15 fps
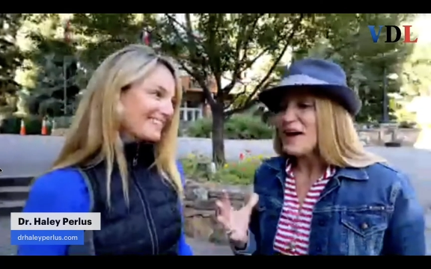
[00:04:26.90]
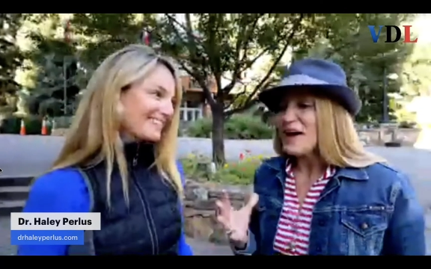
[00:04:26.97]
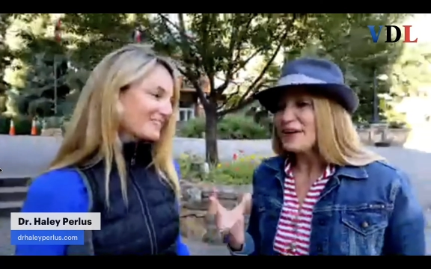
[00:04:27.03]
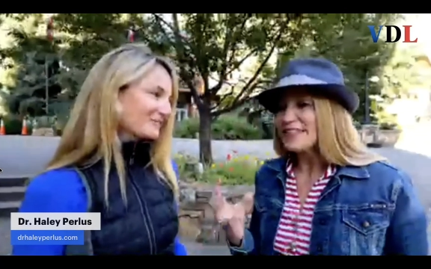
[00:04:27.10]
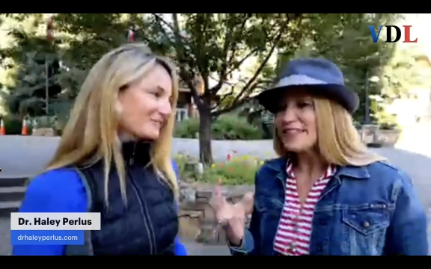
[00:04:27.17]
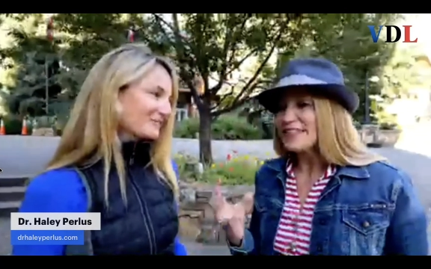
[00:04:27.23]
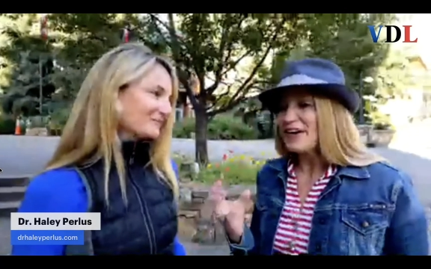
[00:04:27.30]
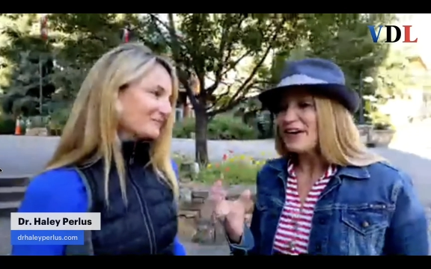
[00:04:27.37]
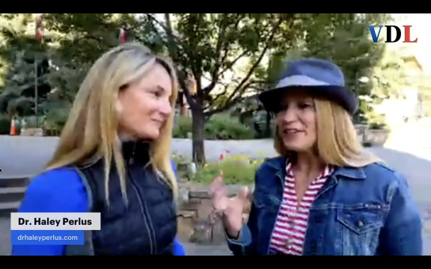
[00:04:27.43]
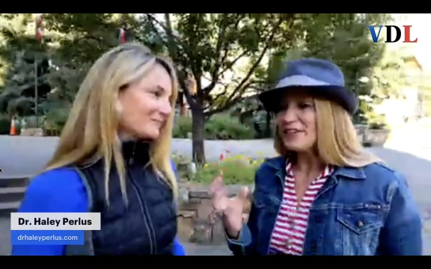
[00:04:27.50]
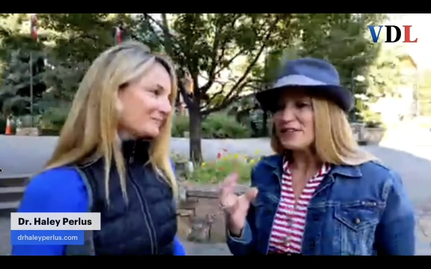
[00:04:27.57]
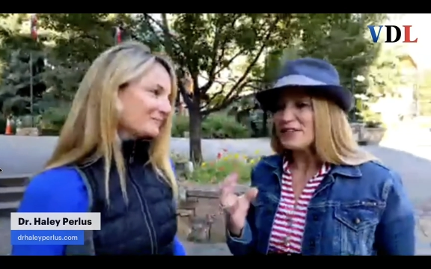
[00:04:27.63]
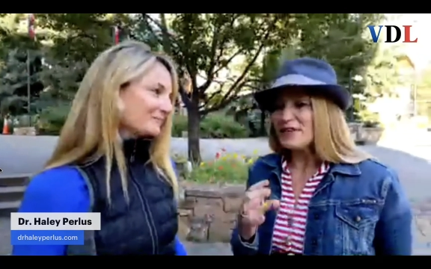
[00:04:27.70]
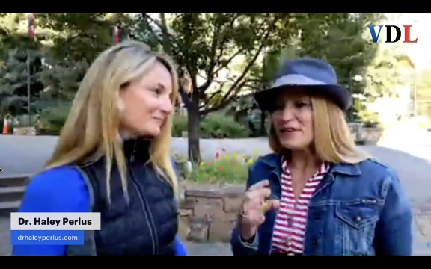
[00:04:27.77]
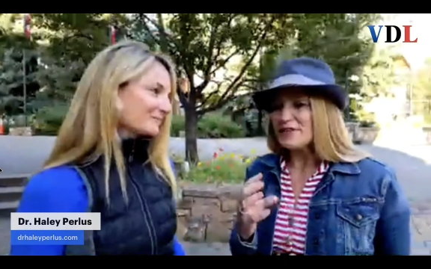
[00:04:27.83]
Speaker 1: Because there are
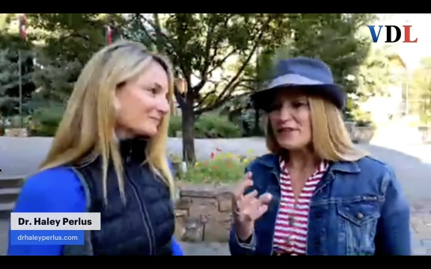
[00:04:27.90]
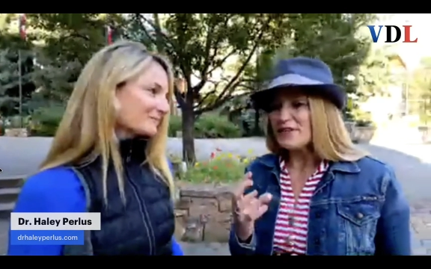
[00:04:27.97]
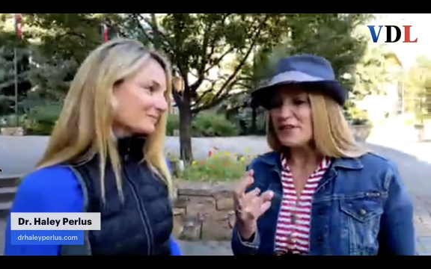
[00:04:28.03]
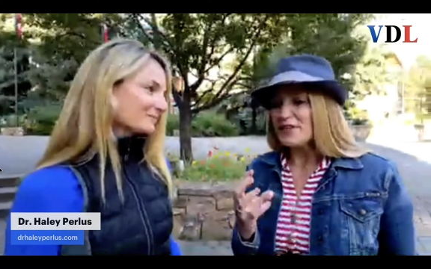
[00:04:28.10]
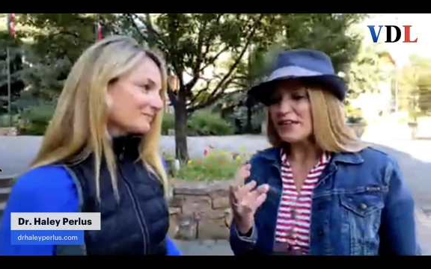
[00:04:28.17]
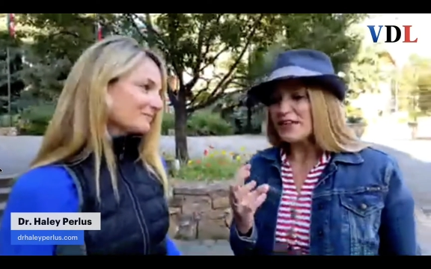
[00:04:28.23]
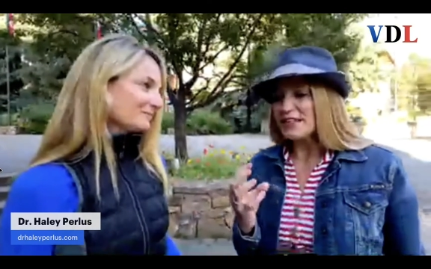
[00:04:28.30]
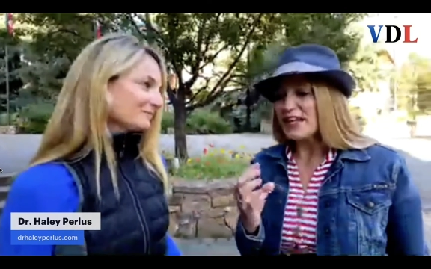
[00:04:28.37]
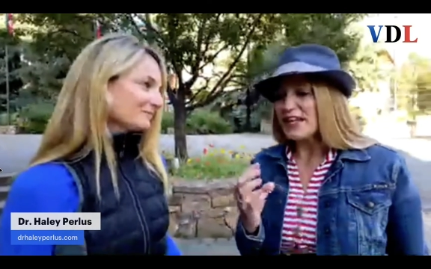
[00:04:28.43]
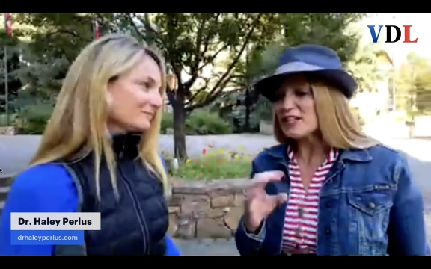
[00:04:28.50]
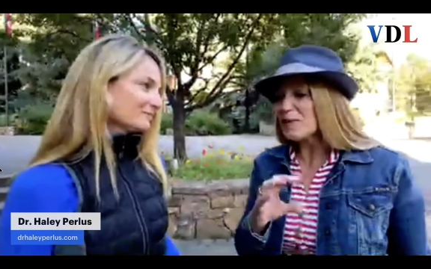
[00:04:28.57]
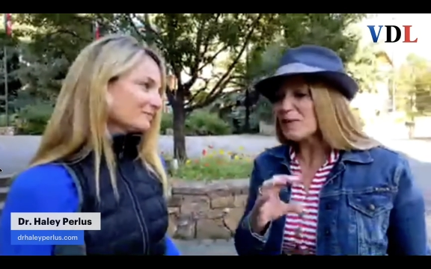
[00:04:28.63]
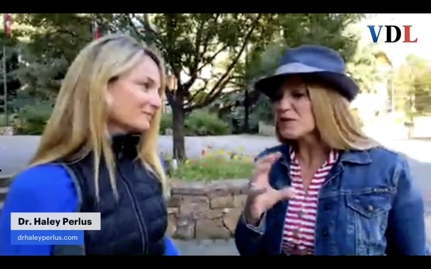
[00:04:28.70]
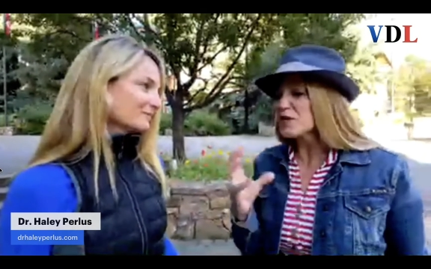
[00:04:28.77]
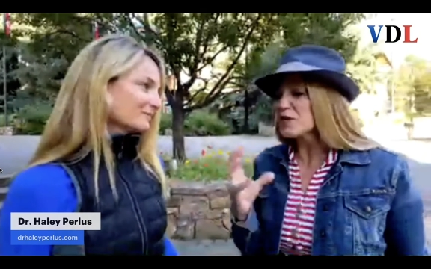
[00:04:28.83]
so many different things,
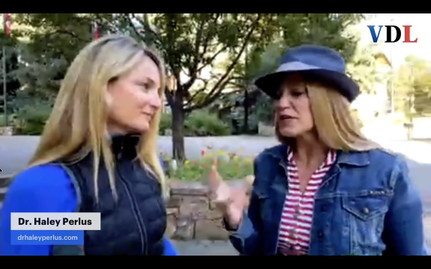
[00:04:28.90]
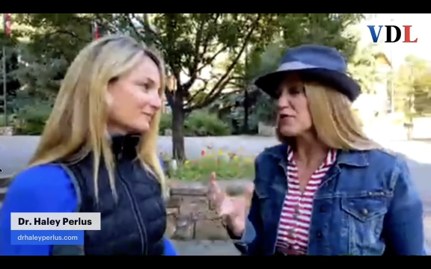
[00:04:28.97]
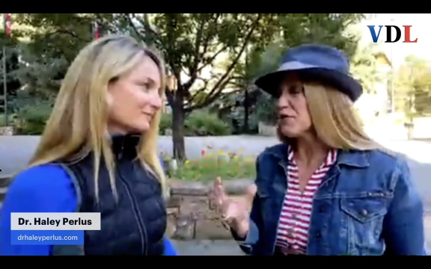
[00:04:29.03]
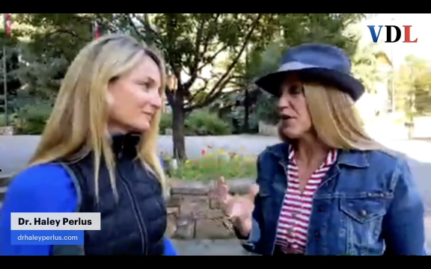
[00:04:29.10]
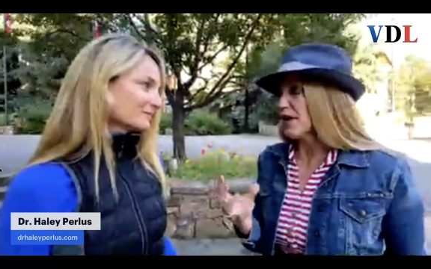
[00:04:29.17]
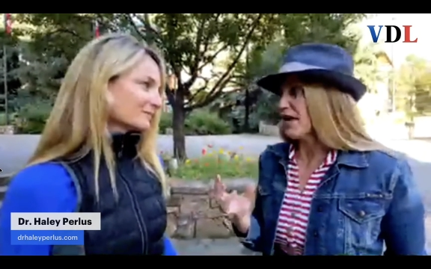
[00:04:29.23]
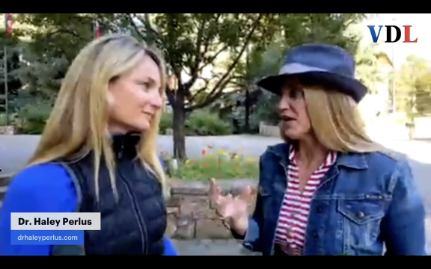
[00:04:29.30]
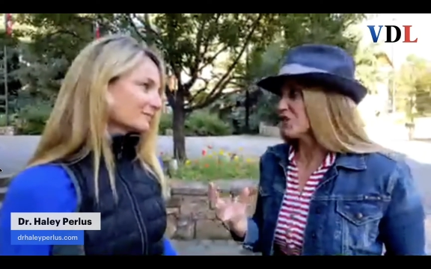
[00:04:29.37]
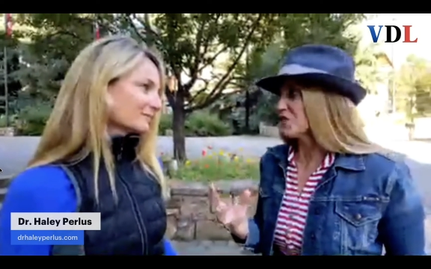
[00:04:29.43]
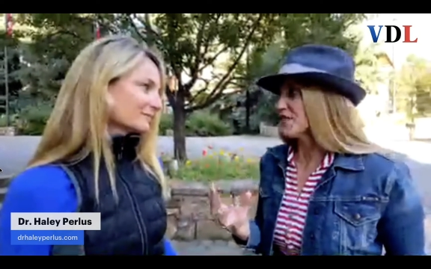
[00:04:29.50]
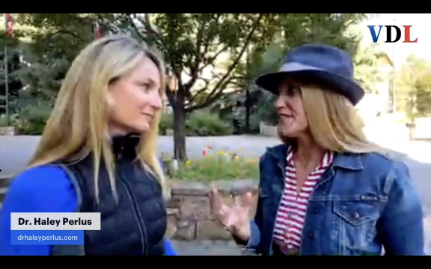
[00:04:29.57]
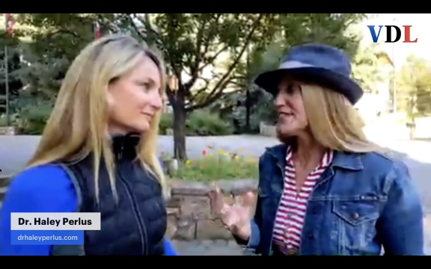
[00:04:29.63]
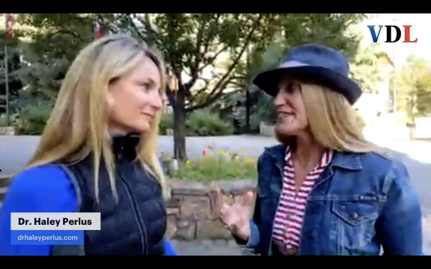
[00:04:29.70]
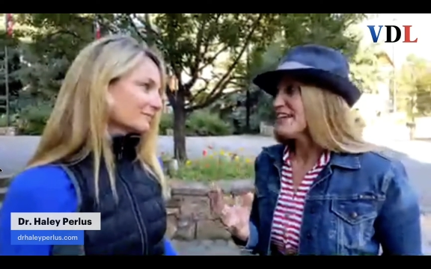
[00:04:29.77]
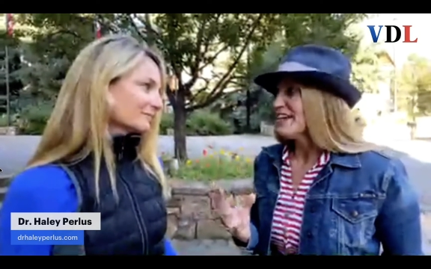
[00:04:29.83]
and especially different
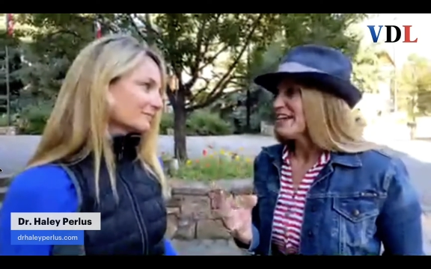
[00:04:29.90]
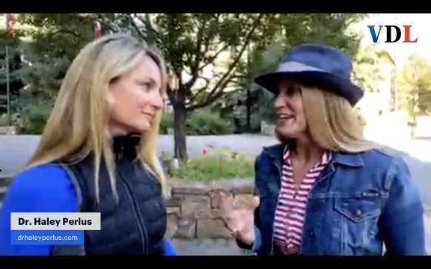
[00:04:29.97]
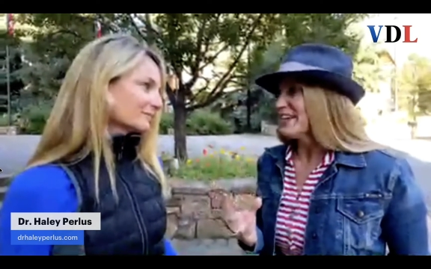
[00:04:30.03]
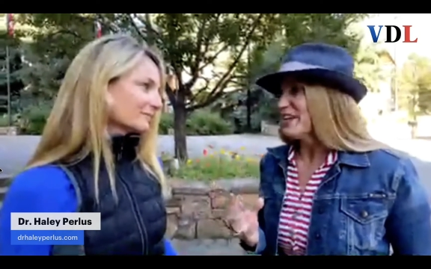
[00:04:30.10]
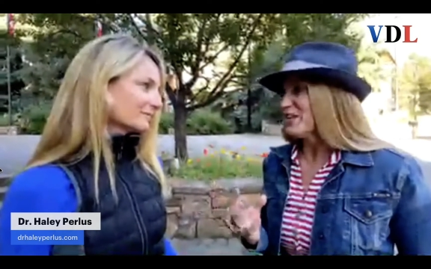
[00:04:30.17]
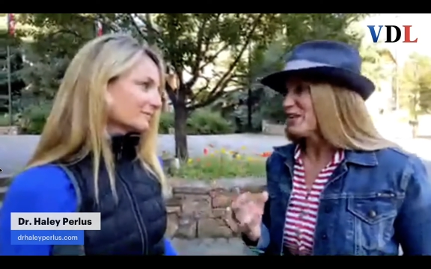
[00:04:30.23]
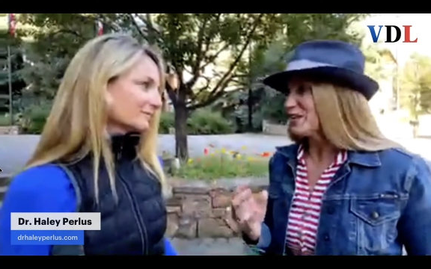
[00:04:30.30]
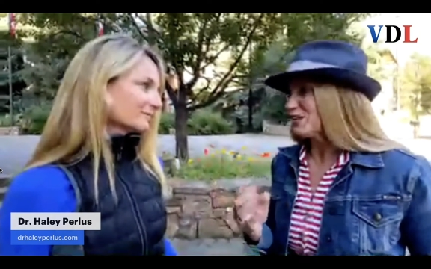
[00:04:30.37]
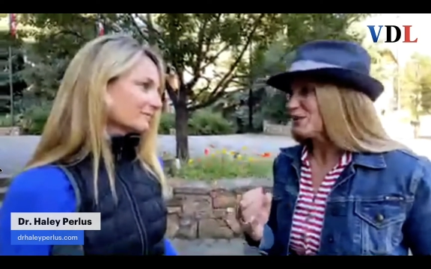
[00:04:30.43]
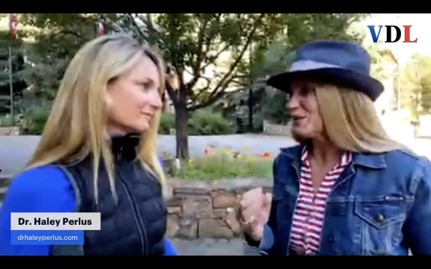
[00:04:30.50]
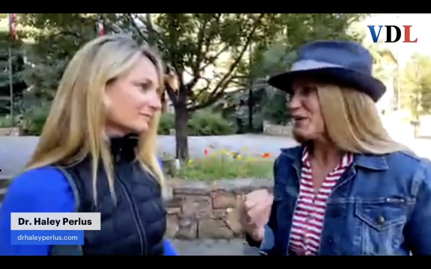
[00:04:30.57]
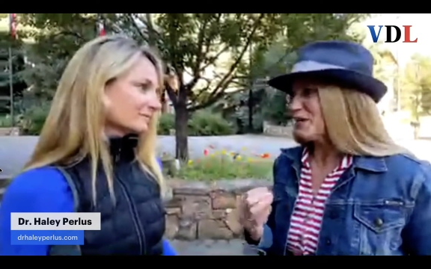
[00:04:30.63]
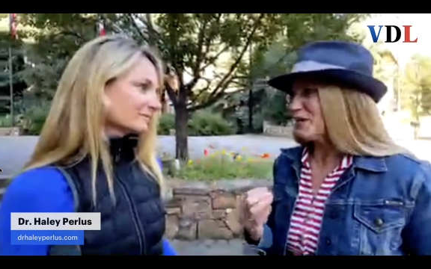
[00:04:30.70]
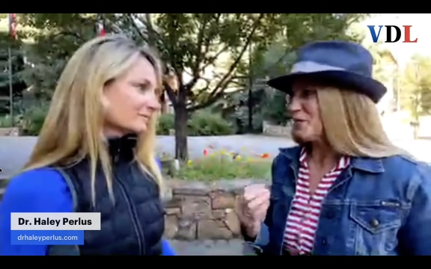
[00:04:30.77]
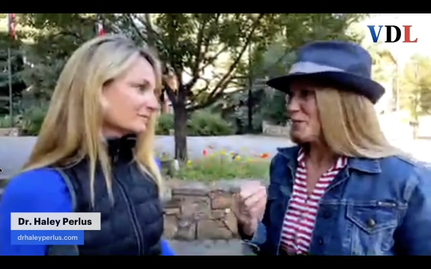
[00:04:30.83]
ages. You know, there's
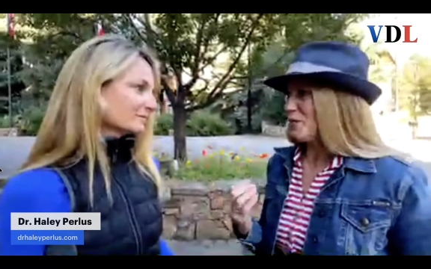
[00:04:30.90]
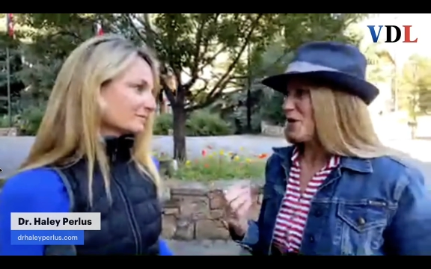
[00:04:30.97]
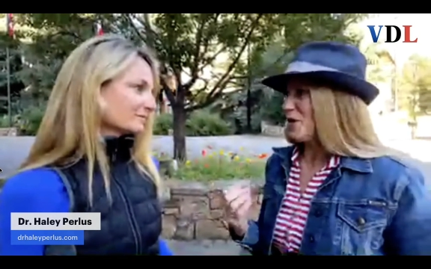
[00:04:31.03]
so many different